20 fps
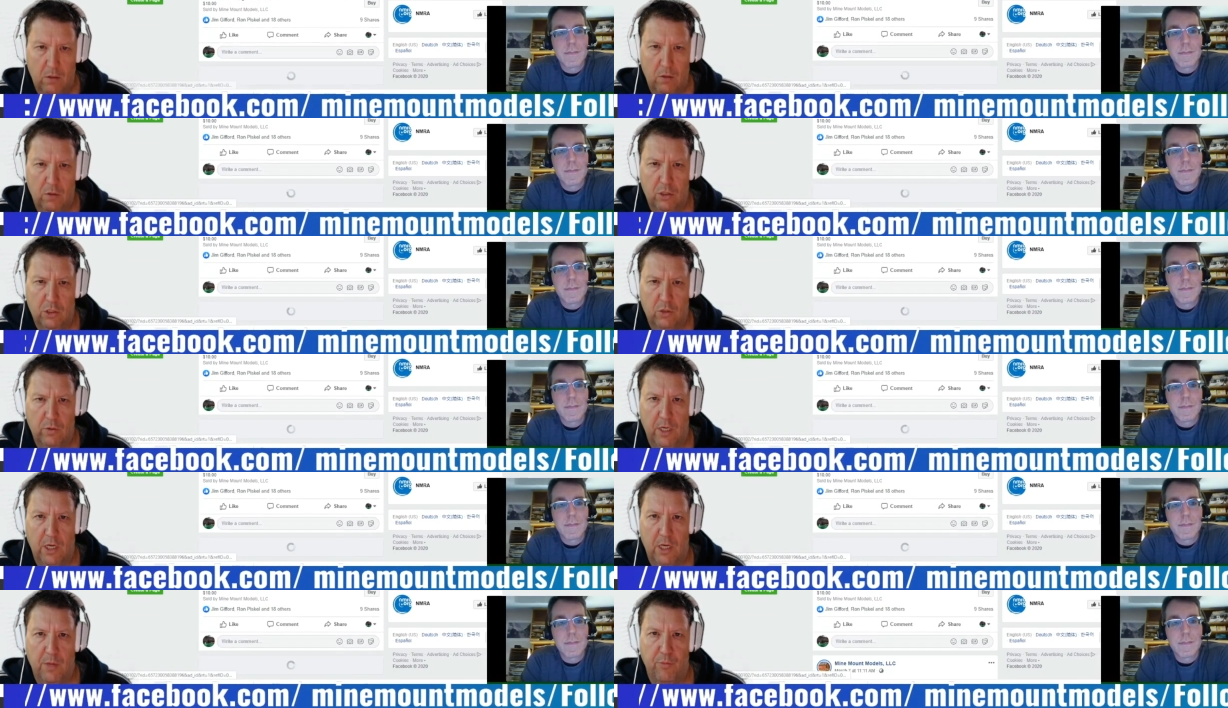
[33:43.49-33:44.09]
Speaker 1: I'll just
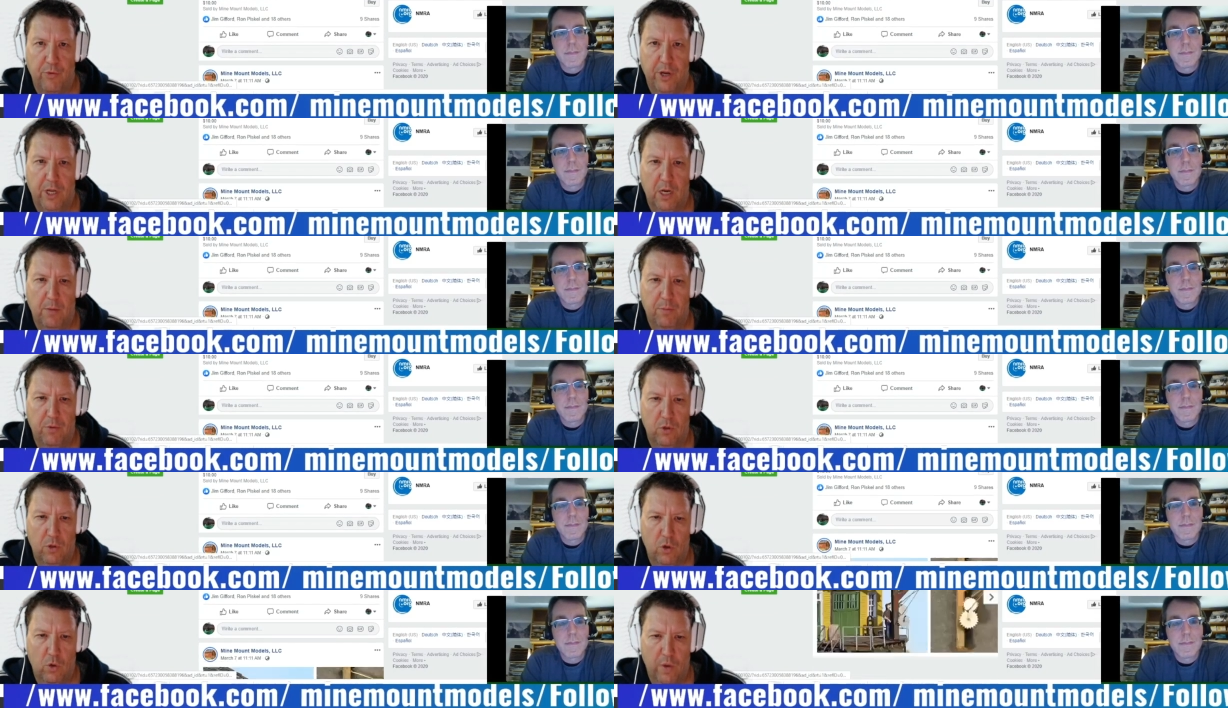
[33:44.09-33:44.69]
quickly bring it
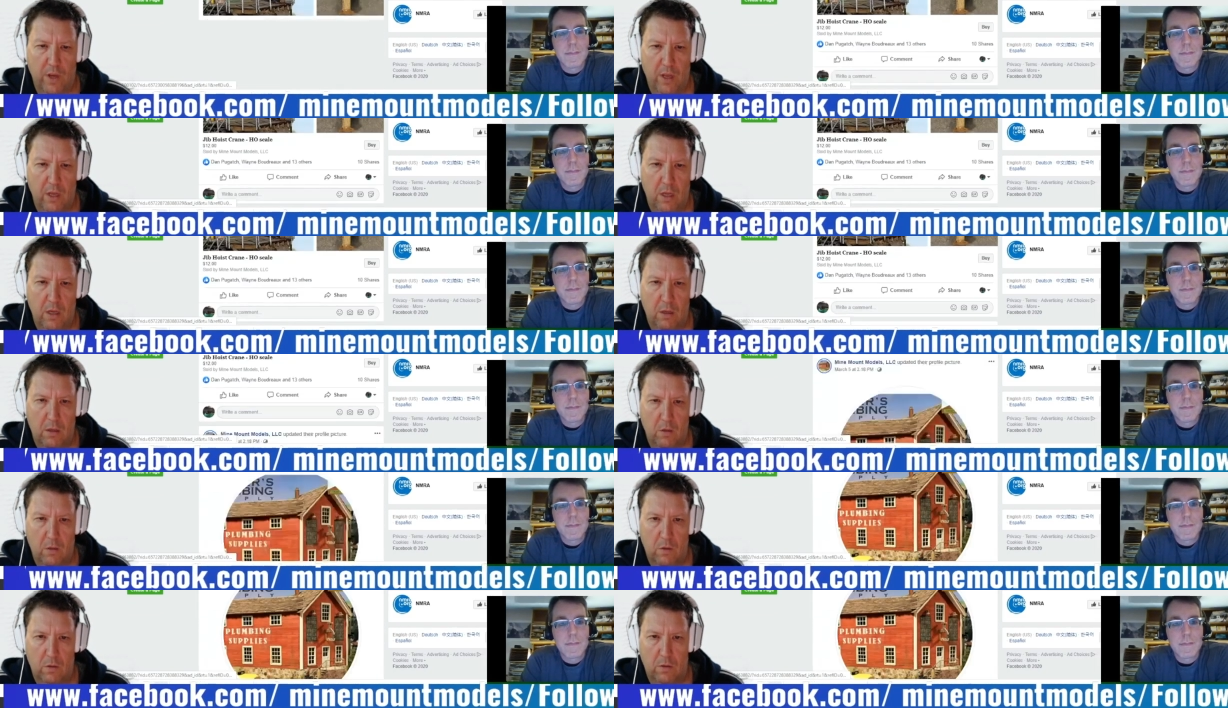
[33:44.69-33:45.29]
up on your uh,
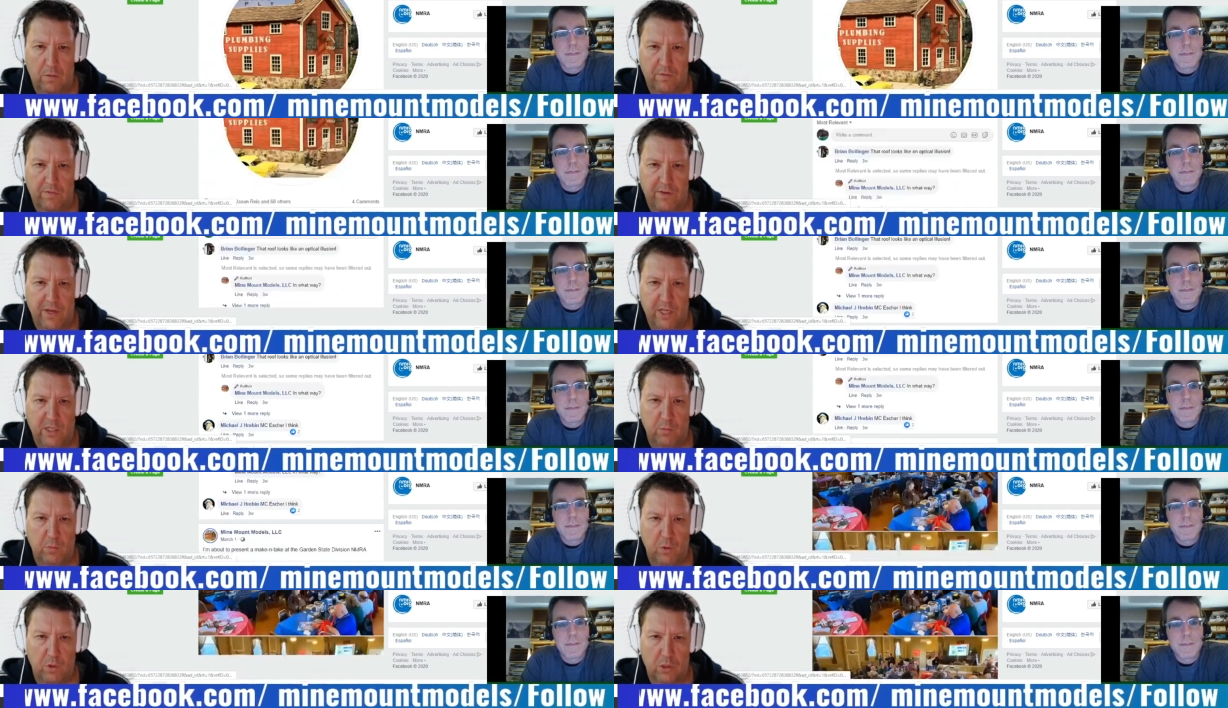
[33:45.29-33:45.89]
your
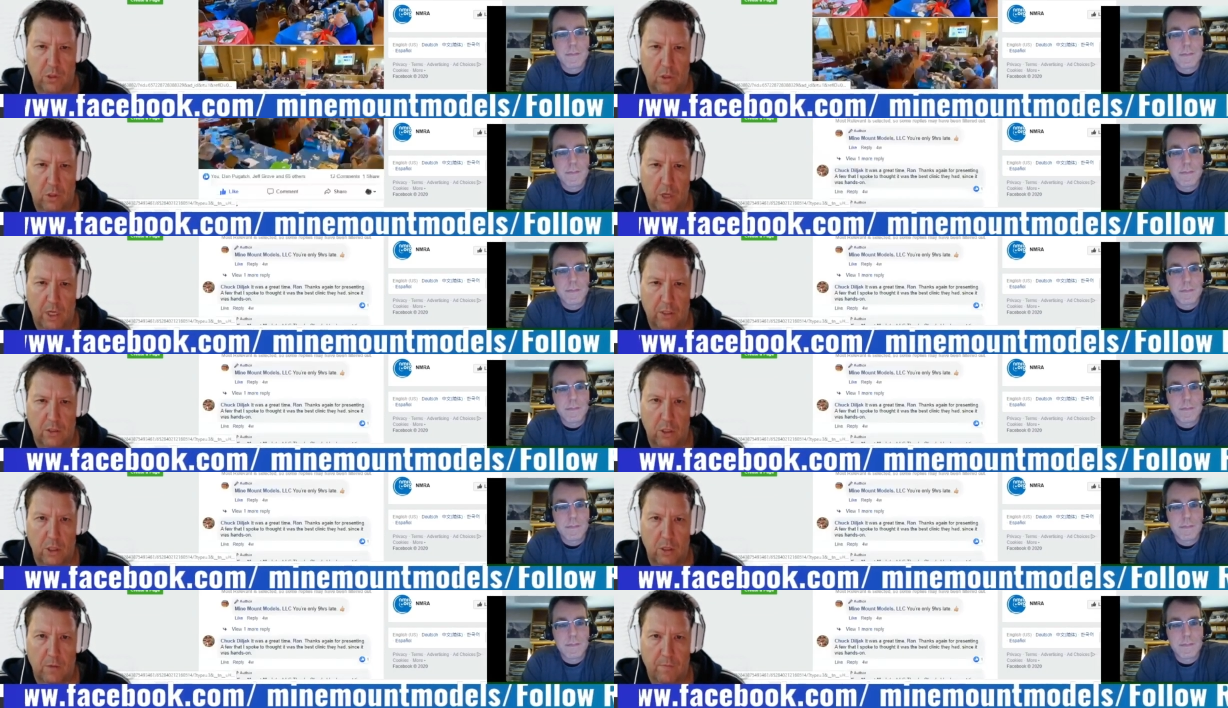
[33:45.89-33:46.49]
Facebook site.
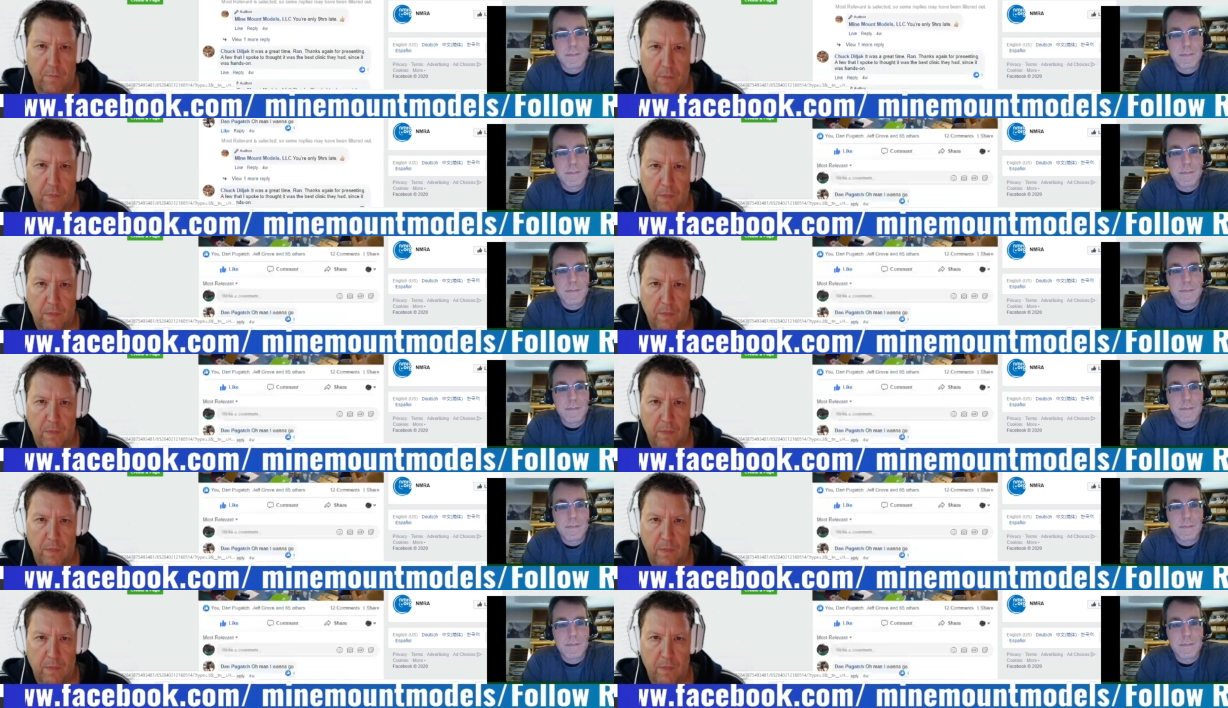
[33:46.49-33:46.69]
So